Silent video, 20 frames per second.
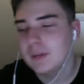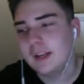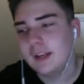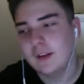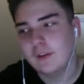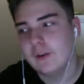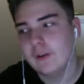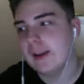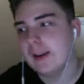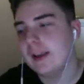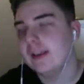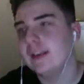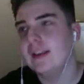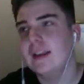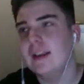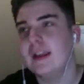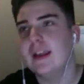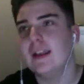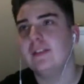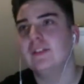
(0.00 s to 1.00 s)
agree.
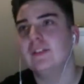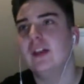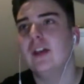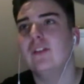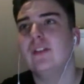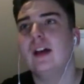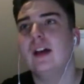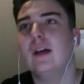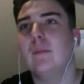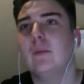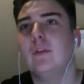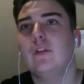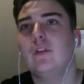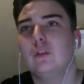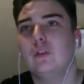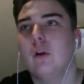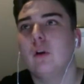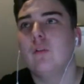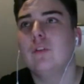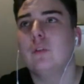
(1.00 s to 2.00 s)
It does happen too
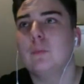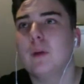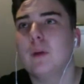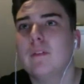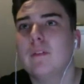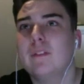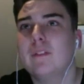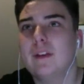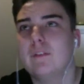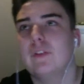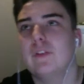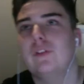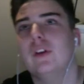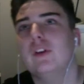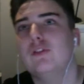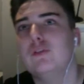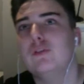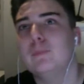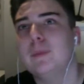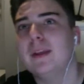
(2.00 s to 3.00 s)
often, but I think for such
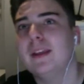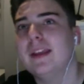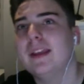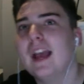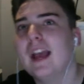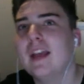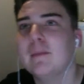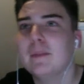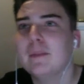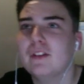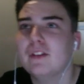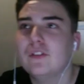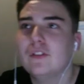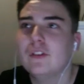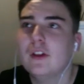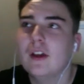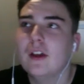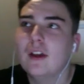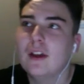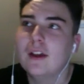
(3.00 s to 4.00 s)
a big game, it's
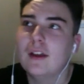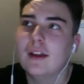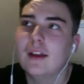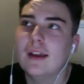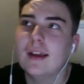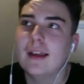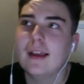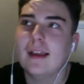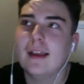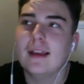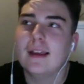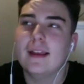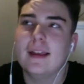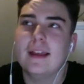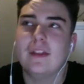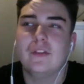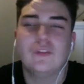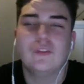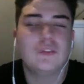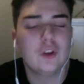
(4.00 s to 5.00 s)

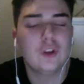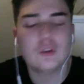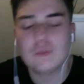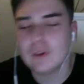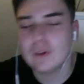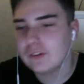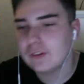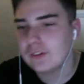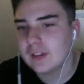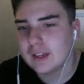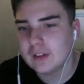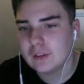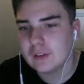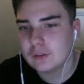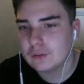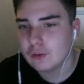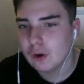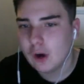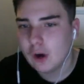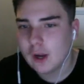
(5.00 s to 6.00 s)
too risky to
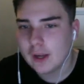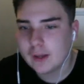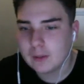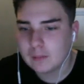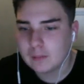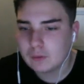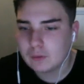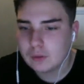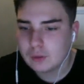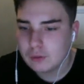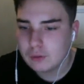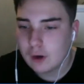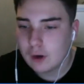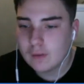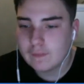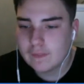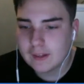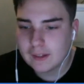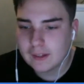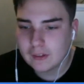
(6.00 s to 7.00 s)
try
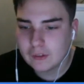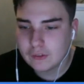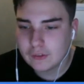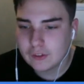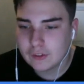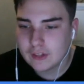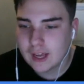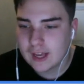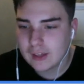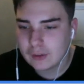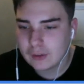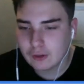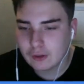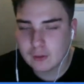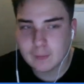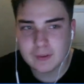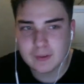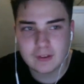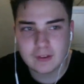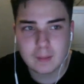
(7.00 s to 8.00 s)
things to that extremity,
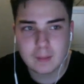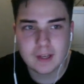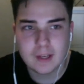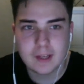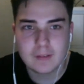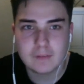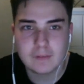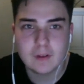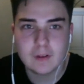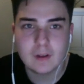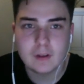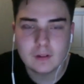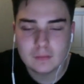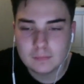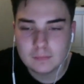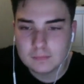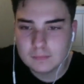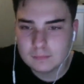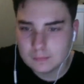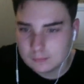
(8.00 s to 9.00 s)
I believe.
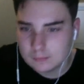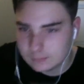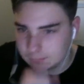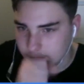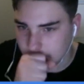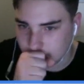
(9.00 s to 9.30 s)
Sorry.